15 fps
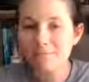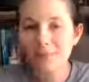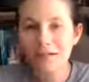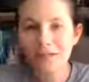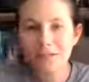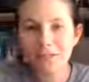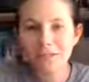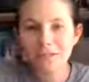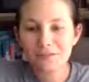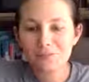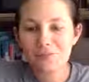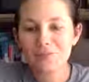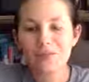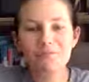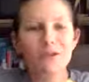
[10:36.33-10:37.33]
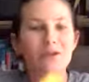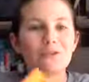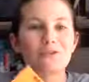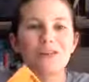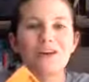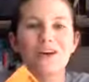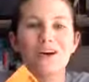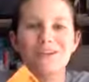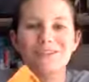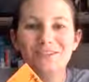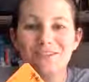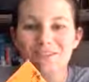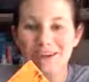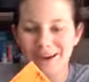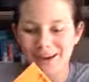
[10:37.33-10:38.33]
green smoothie melted
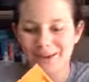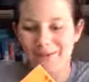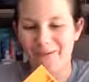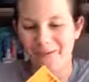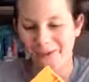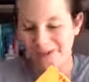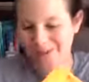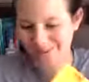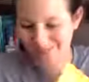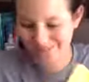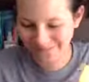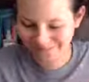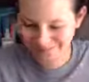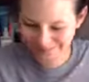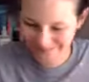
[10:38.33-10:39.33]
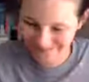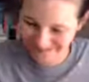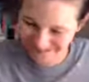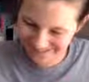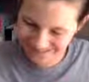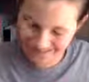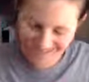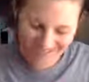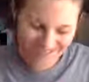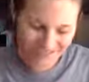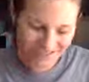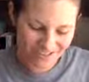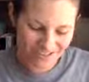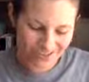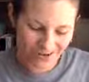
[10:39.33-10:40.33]
onto my card.
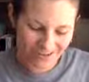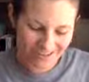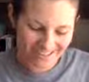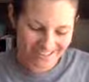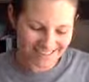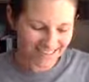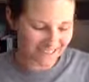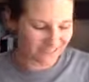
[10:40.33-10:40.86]
Darn it.